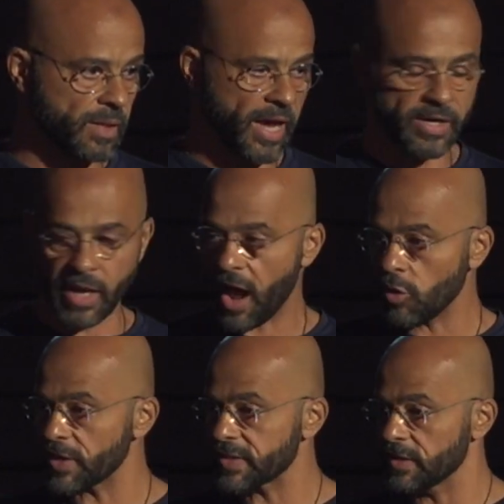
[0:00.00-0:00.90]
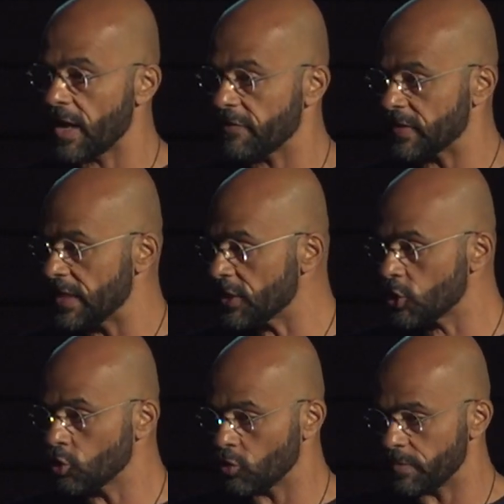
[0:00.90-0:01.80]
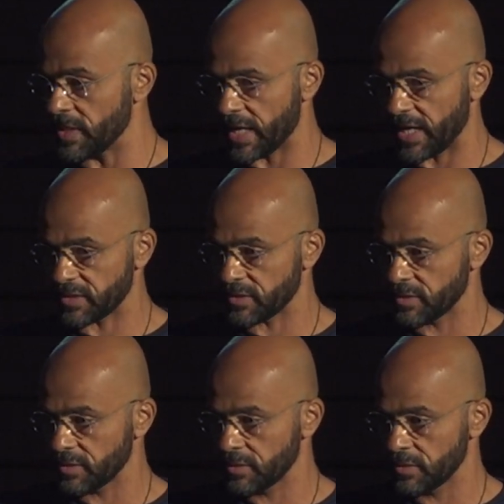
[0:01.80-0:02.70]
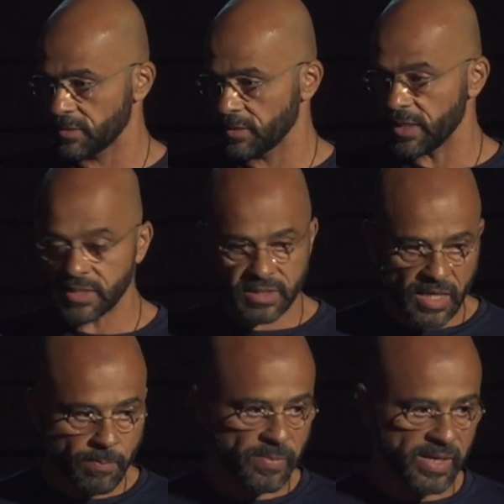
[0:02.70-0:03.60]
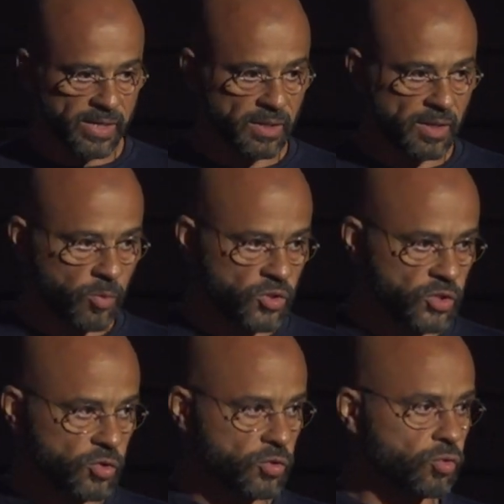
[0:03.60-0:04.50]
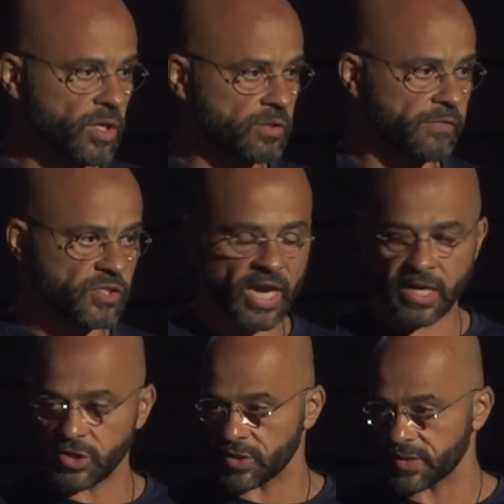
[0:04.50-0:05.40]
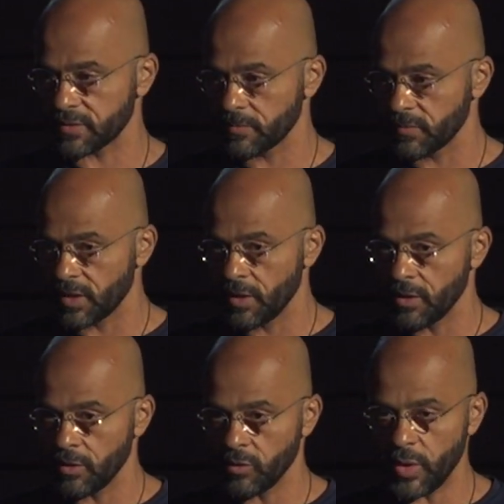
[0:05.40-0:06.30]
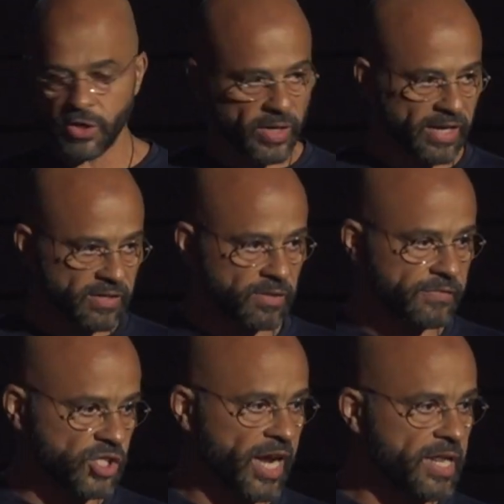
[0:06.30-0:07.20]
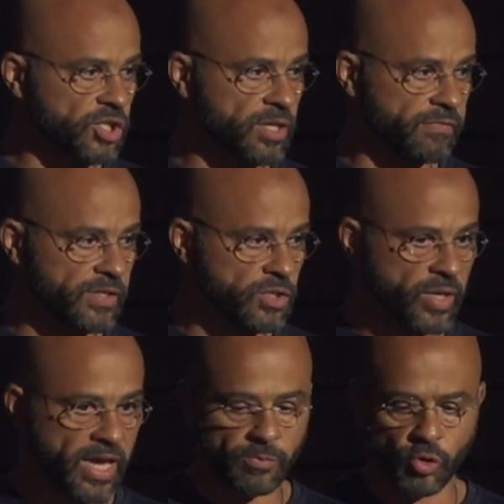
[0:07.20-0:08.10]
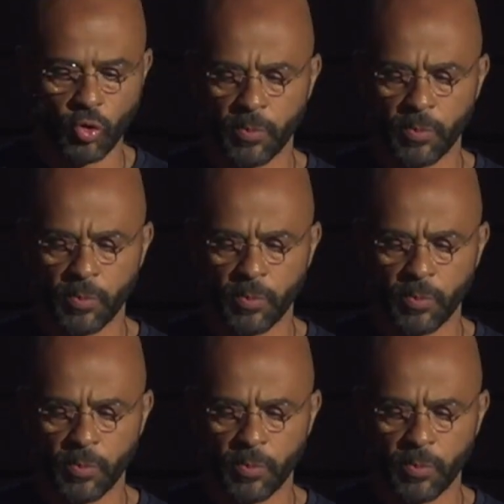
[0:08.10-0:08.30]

And how does life teach you to be that? It simply puts you through the tough challenges. When you get a tough challenge in a video game, do you